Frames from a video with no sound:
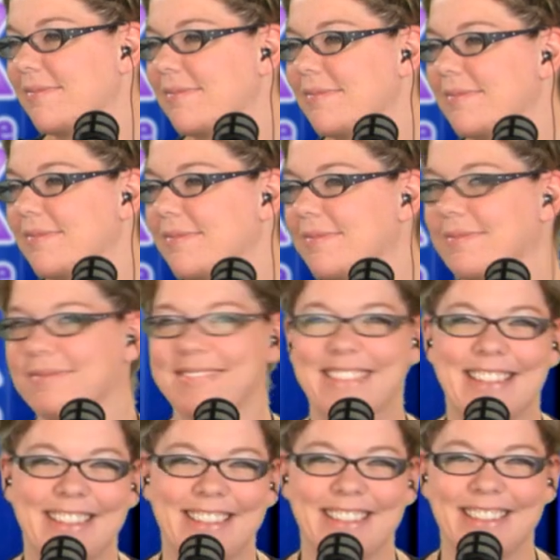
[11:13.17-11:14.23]

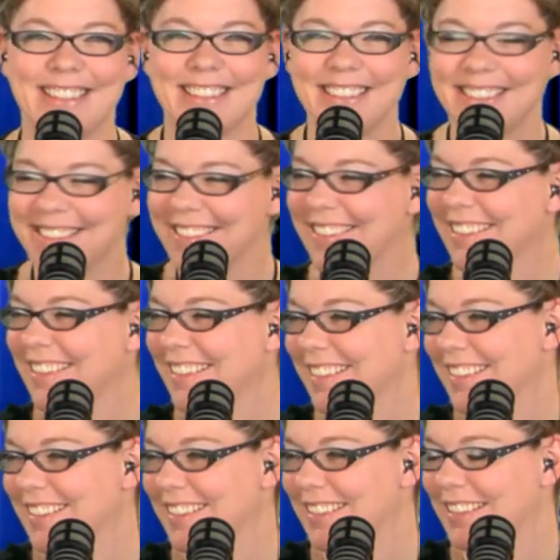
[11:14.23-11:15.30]

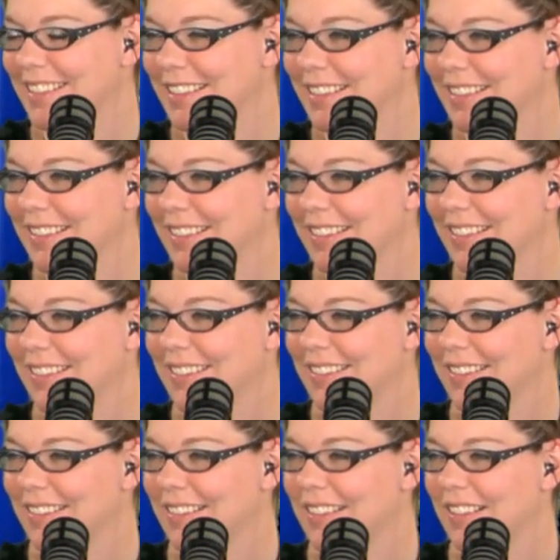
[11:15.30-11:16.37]

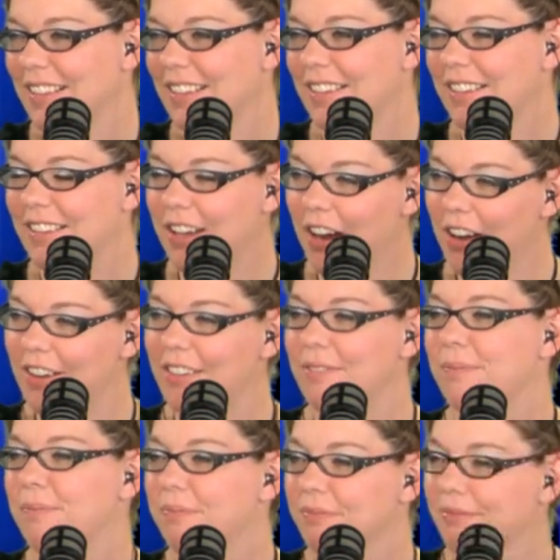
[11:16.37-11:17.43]

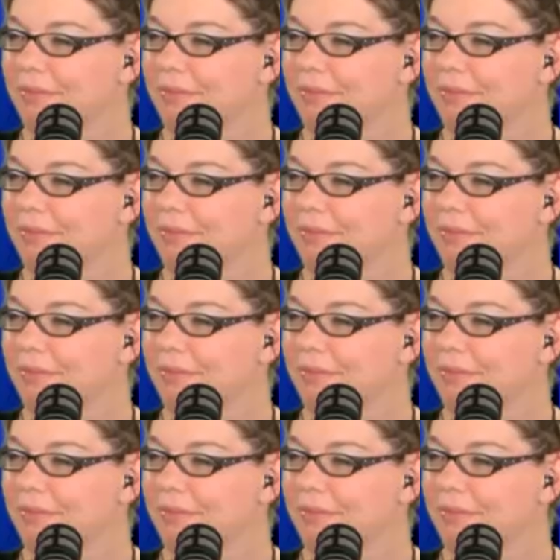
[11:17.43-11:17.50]
No words are spoken by the person on screen.